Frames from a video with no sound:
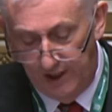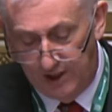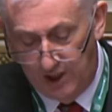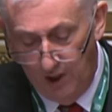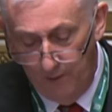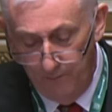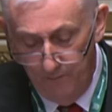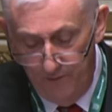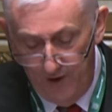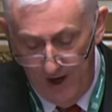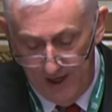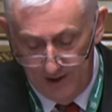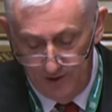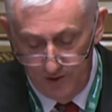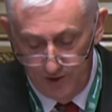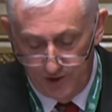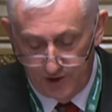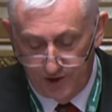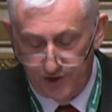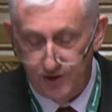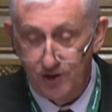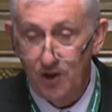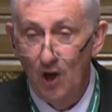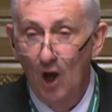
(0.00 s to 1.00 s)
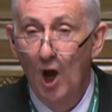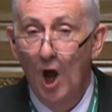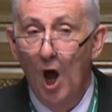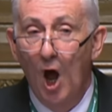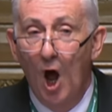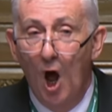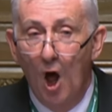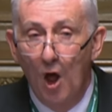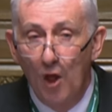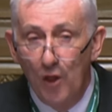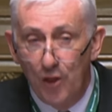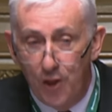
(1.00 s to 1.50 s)
convinced
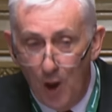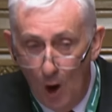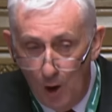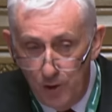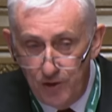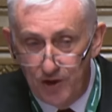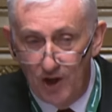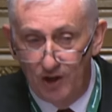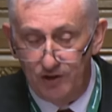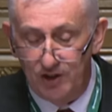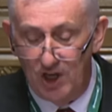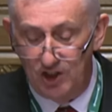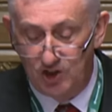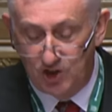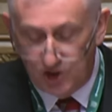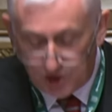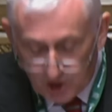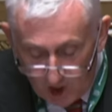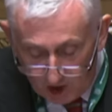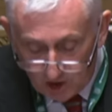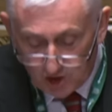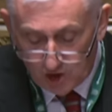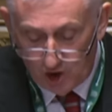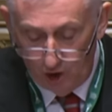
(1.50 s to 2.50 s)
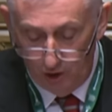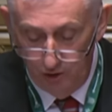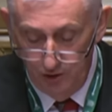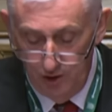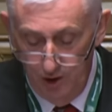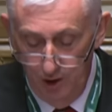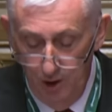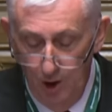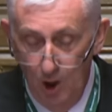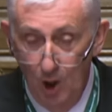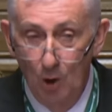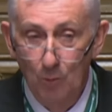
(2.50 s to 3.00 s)
that the decision
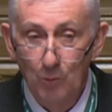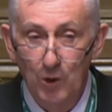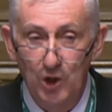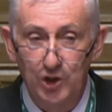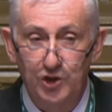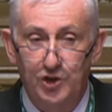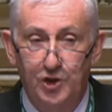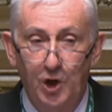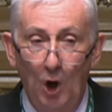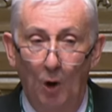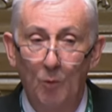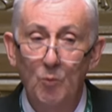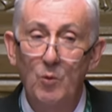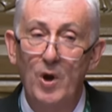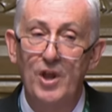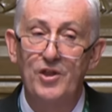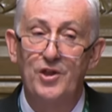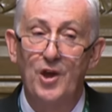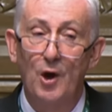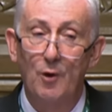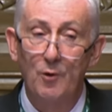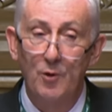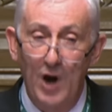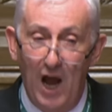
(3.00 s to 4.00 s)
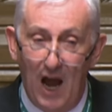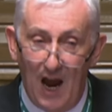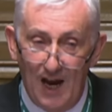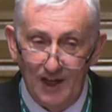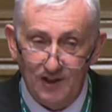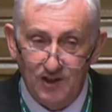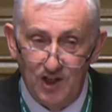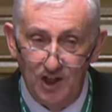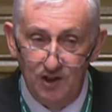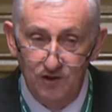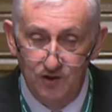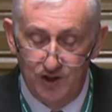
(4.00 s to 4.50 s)
was done with the
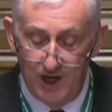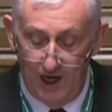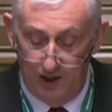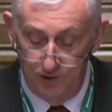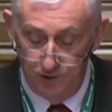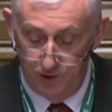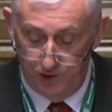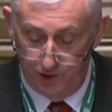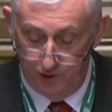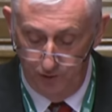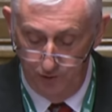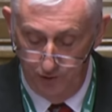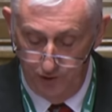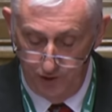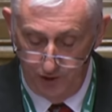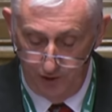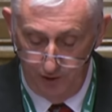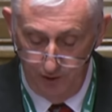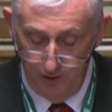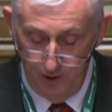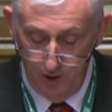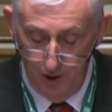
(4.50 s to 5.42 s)
right intentions.